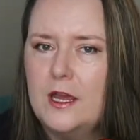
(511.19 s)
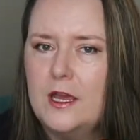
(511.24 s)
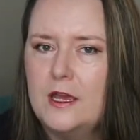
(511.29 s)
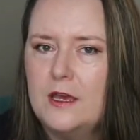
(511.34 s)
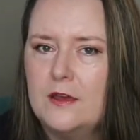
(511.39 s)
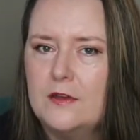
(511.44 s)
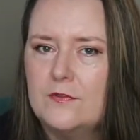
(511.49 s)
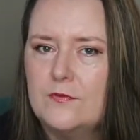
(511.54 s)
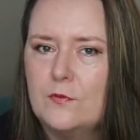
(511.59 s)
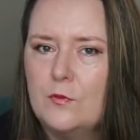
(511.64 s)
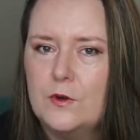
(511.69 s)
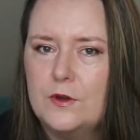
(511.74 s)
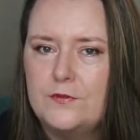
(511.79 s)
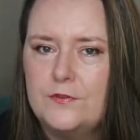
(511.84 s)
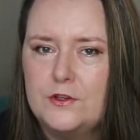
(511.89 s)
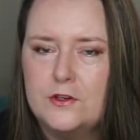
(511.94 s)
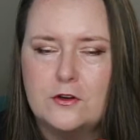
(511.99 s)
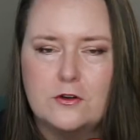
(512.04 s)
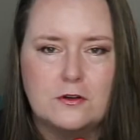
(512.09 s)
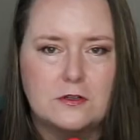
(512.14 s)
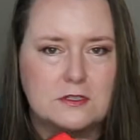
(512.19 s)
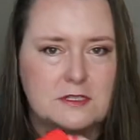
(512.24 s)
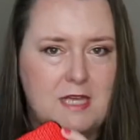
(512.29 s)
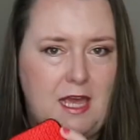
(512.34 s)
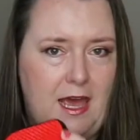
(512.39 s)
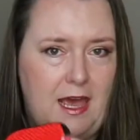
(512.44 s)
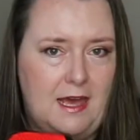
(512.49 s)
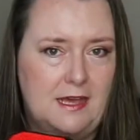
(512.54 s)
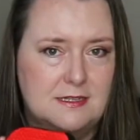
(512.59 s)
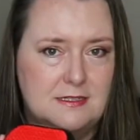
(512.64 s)
If one of you girls
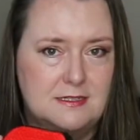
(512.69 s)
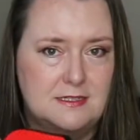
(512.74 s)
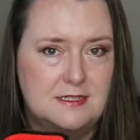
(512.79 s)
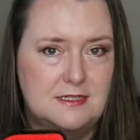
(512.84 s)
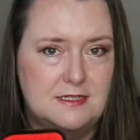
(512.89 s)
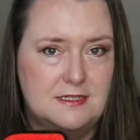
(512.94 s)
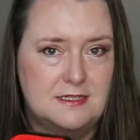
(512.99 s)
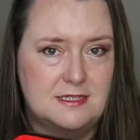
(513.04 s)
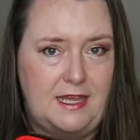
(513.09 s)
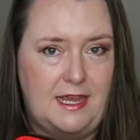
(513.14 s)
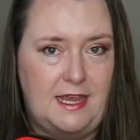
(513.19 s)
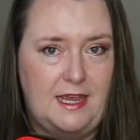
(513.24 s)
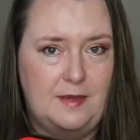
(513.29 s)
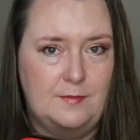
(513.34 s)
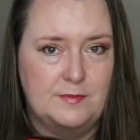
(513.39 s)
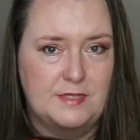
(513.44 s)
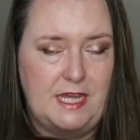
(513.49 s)
has this same